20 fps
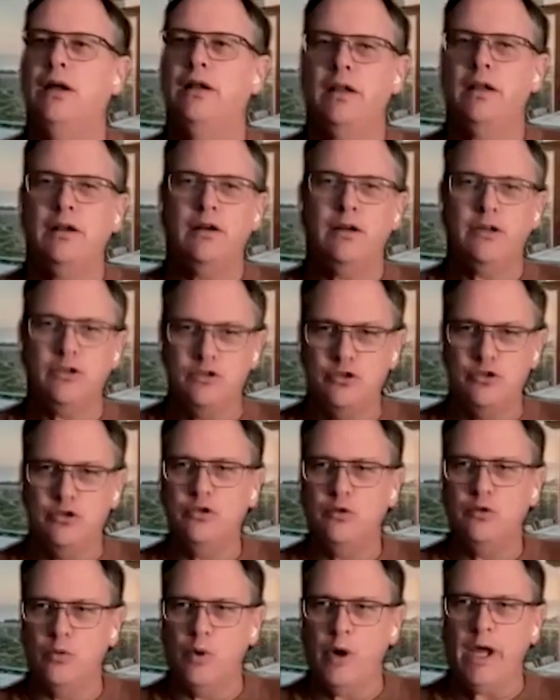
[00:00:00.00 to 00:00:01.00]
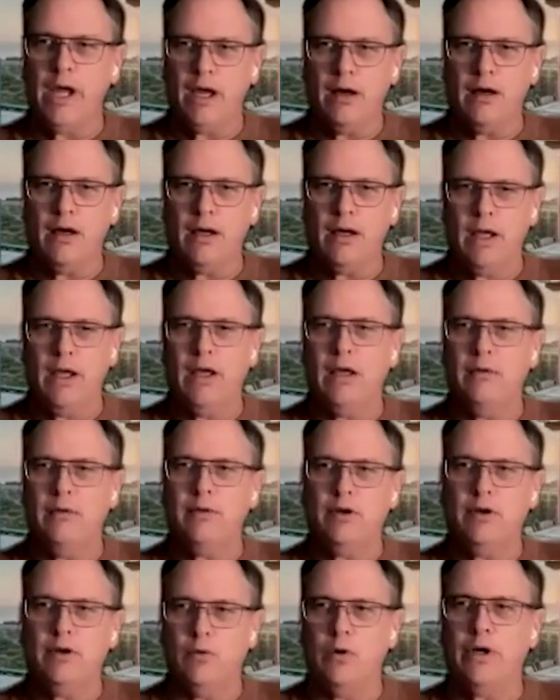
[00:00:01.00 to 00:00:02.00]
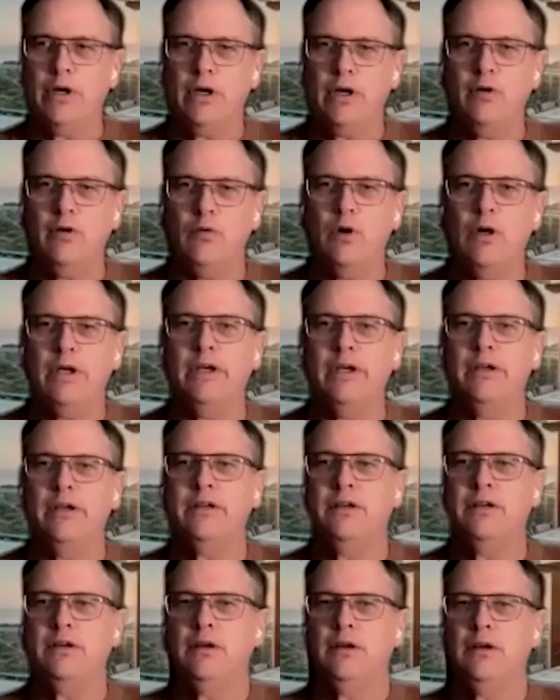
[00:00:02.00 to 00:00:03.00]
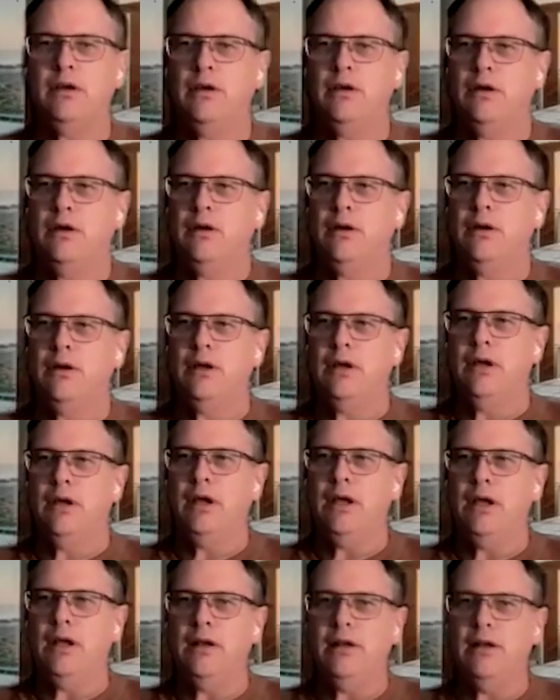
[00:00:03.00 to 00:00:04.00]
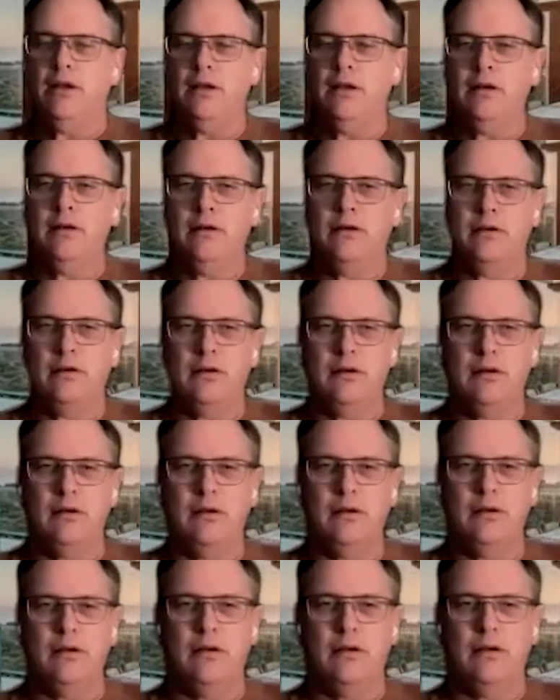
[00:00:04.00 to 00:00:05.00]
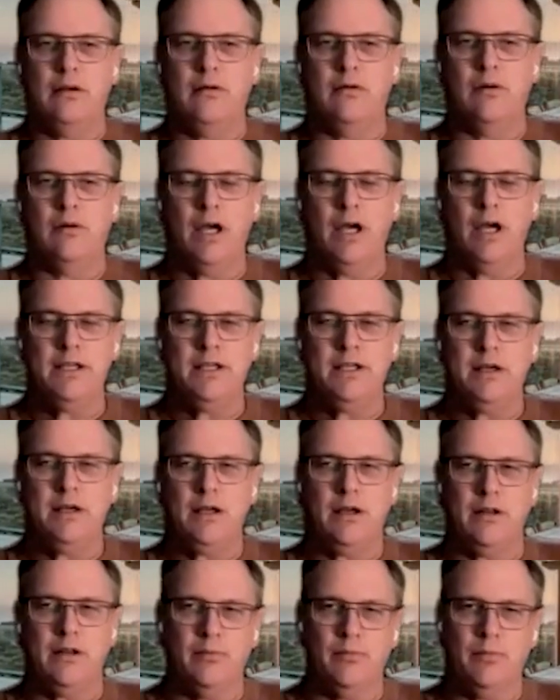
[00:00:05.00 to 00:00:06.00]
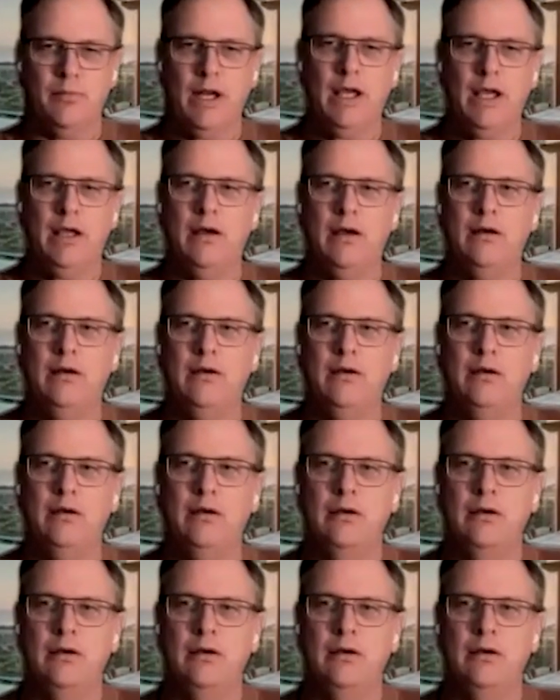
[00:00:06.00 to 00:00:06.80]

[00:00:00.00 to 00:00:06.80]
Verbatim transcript: and then I drew where I am and what I want, and writing down the plan.